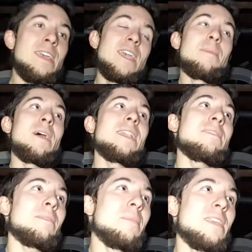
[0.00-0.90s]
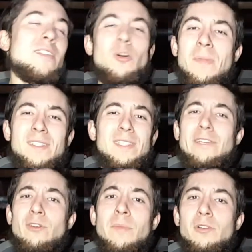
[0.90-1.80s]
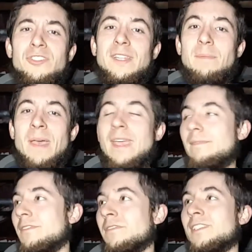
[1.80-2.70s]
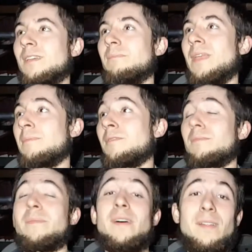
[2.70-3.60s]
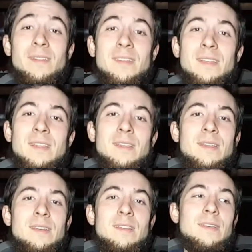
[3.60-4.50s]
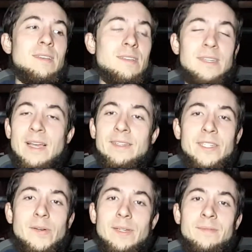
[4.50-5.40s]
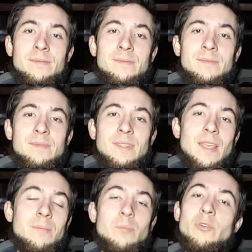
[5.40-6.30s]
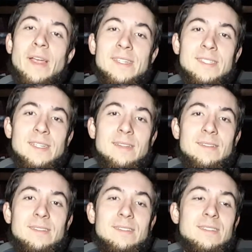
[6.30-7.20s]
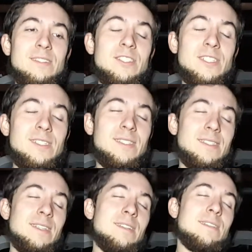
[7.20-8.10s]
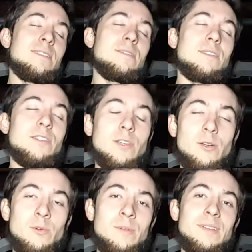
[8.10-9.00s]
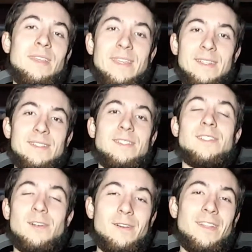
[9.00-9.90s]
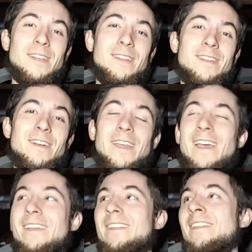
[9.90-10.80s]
It might even be, mentally or emotionally painful for some people. But you got to do it. Embrace it. Just go get started, okay?